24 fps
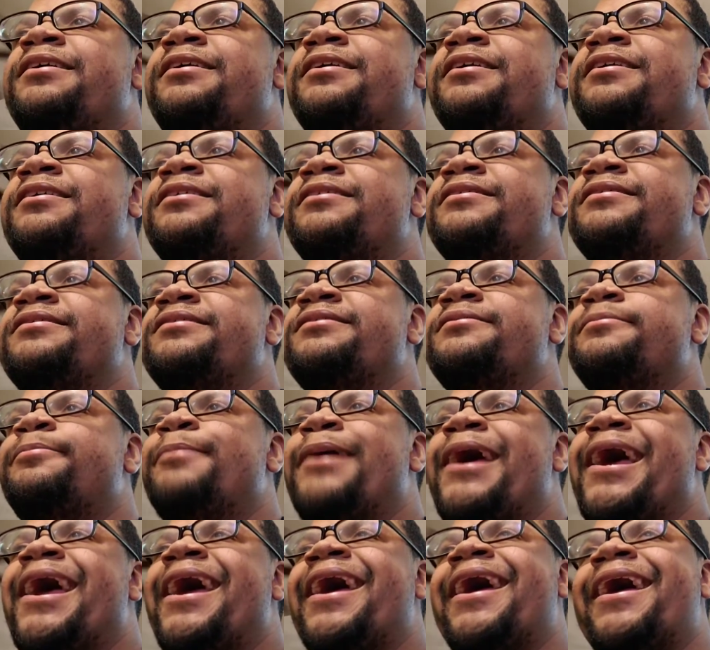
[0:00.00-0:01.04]
is
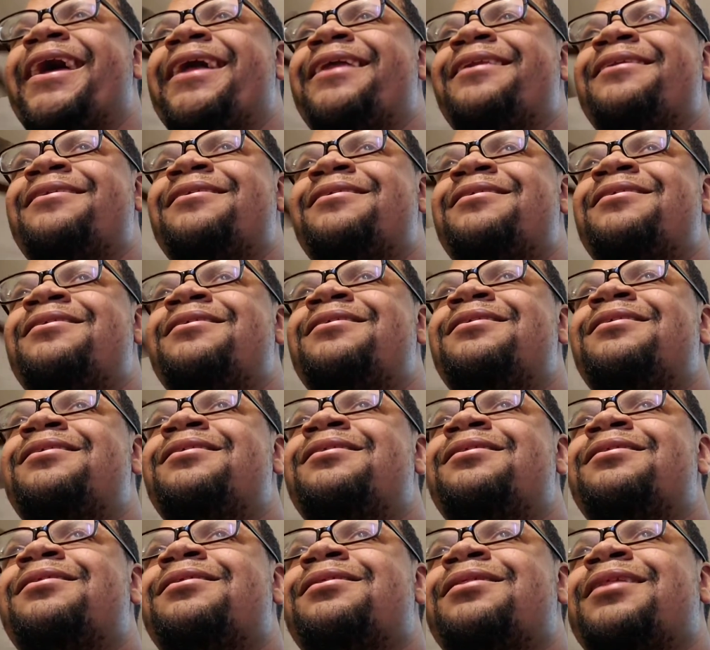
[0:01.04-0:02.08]
bad.
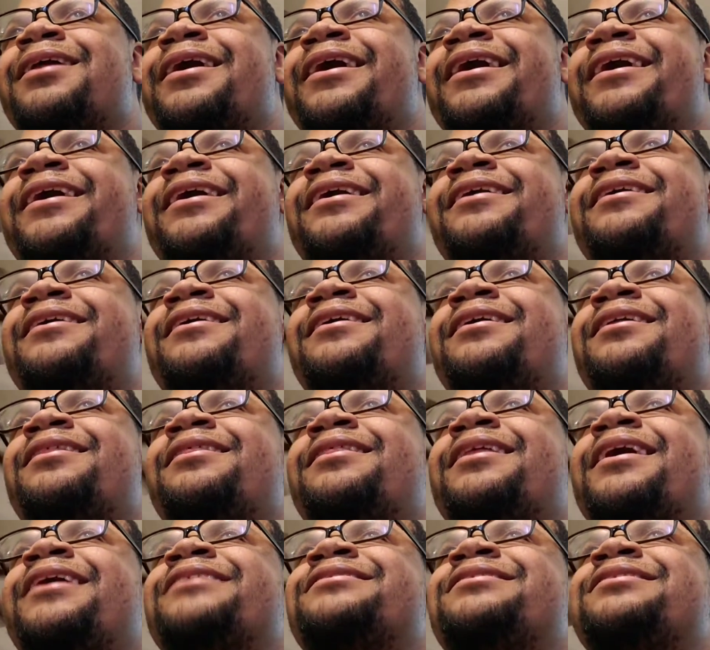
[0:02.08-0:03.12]

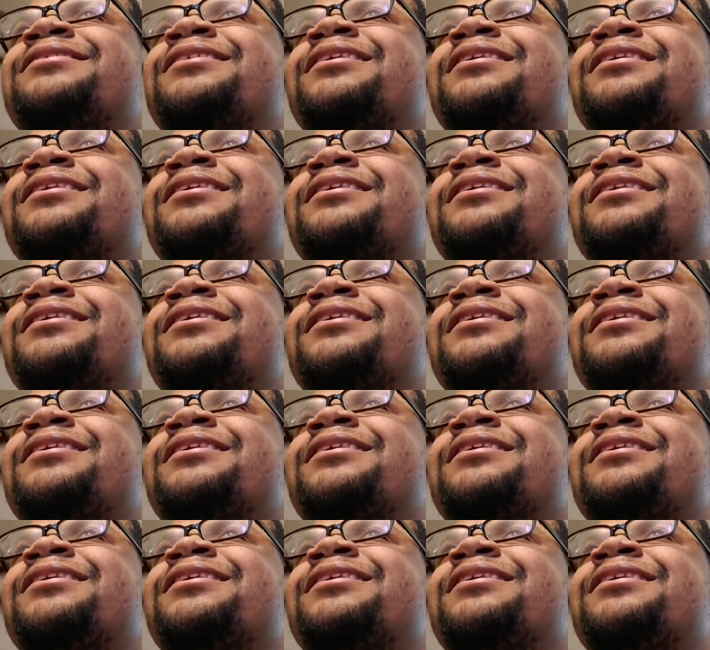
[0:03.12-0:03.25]
That's the